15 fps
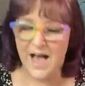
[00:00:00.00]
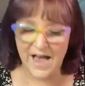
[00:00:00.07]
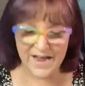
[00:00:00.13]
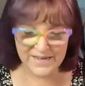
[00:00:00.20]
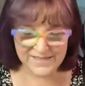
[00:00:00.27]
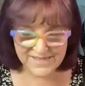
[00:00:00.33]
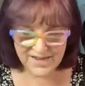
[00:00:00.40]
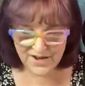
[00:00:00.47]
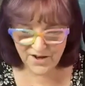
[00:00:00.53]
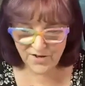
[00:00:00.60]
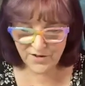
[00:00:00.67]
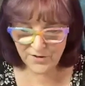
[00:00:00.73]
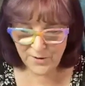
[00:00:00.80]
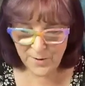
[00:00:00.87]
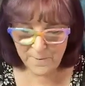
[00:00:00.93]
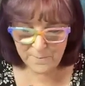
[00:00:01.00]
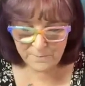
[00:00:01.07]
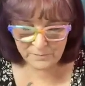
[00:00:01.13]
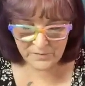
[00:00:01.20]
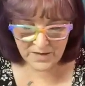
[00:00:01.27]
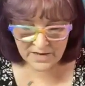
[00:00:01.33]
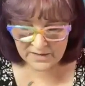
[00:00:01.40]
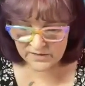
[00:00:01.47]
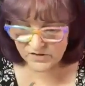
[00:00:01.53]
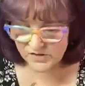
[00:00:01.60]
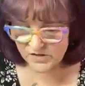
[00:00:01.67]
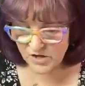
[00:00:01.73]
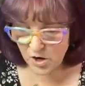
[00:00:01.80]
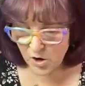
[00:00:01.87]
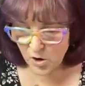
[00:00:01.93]
Hi, Adele.
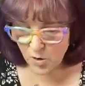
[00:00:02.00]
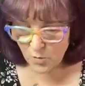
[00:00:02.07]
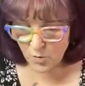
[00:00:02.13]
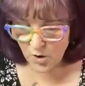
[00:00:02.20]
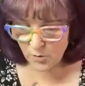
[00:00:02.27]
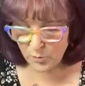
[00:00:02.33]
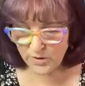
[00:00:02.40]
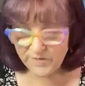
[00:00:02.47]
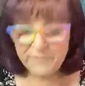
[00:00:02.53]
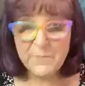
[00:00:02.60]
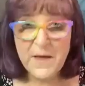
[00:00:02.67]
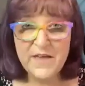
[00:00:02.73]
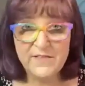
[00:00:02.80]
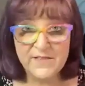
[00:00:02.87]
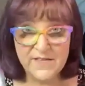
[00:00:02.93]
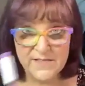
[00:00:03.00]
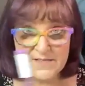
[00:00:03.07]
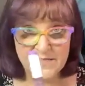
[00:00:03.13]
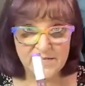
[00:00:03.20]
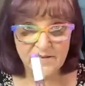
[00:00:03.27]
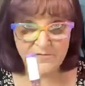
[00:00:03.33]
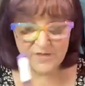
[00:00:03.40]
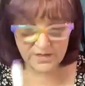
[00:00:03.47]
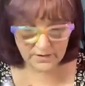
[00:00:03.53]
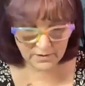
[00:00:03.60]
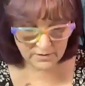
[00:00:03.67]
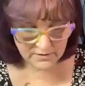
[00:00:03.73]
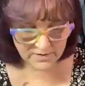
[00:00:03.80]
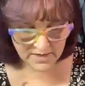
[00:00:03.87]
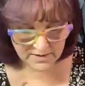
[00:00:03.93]
So we've made this nifty
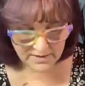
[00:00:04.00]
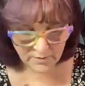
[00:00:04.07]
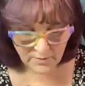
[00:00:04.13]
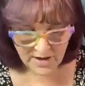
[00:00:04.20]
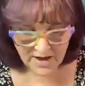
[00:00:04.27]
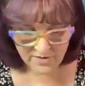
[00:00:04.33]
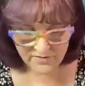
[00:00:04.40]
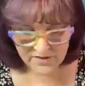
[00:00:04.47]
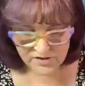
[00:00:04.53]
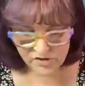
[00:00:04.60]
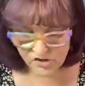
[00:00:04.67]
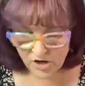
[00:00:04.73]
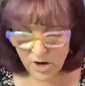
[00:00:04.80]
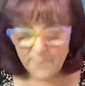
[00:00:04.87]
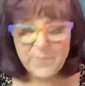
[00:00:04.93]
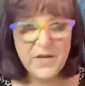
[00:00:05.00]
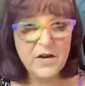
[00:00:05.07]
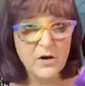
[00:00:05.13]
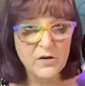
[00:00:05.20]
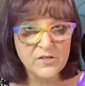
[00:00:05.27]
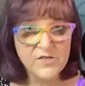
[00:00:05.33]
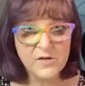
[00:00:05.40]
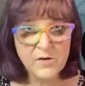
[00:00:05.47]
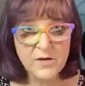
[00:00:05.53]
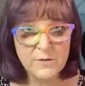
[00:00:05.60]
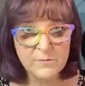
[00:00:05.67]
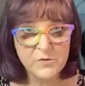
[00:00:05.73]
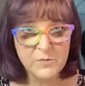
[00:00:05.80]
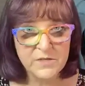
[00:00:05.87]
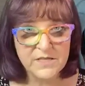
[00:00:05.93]
little thing that we have in the shop. It also
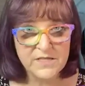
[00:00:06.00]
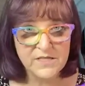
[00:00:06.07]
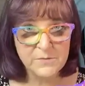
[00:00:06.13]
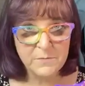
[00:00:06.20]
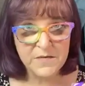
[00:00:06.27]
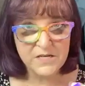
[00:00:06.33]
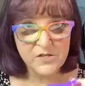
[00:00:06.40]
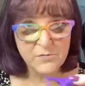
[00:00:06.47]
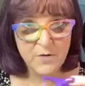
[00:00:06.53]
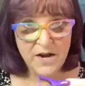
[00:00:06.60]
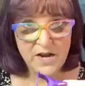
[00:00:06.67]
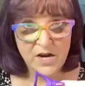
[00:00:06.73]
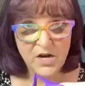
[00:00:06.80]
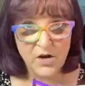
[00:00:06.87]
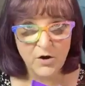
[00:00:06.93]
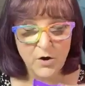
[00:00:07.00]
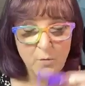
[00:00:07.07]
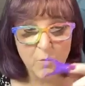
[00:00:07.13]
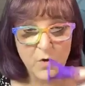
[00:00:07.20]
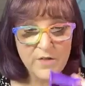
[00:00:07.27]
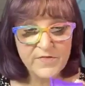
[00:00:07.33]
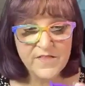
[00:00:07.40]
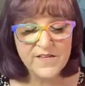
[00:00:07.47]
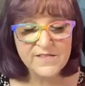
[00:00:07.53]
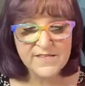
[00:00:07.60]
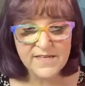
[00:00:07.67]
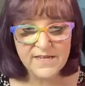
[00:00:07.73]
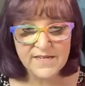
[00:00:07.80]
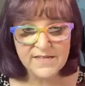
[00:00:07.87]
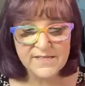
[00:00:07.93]
comes with this piece right here. And what
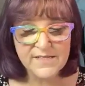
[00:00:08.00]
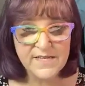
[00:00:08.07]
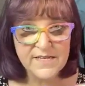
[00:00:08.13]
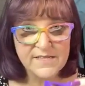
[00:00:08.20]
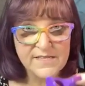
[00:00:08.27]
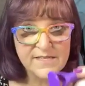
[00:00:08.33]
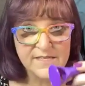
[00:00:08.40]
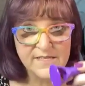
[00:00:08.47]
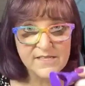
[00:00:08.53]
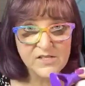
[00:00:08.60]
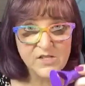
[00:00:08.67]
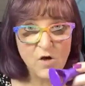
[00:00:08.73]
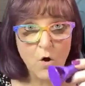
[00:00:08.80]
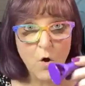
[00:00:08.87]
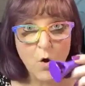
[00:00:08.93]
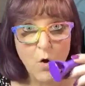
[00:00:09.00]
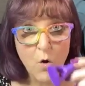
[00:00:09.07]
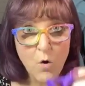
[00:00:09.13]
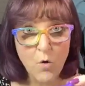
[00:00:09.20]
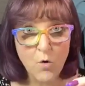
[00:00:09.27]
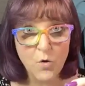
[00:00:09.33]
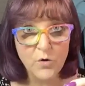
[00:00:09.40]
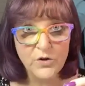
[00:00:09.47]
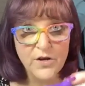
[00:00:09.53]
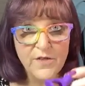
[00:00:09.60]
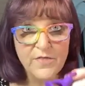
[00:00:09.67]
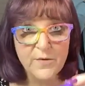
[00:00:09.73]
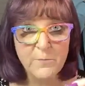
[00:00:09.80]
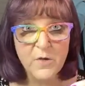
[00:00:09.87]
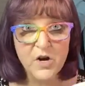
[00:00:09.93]
this is this is to hold
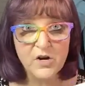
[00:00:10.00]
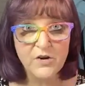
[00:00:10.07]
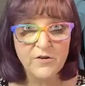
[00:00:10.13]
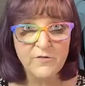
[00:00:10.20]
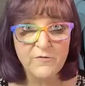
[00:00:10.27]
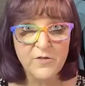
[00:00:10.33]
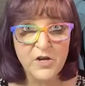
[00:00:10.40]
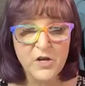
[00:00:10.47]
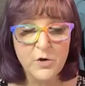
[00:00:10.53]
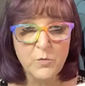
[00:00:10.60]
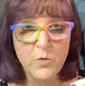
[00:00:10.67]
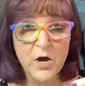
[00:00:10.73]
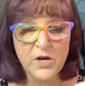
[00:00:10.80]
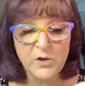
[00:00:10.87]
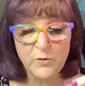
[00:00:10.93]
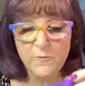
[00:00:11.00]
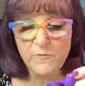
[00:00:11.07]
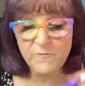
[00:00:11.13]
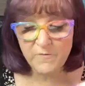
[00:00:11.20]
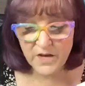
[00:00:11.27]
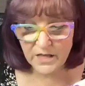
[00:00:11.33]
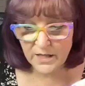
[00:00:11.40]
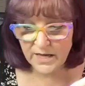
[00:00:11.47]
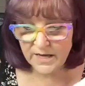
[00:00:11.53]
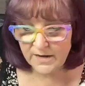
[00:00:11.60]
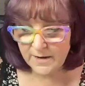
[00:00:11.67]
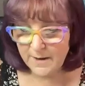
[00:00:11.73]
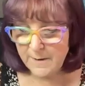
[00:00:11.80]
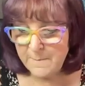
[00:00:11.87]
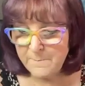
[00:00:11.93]
the marker for you while you fill it.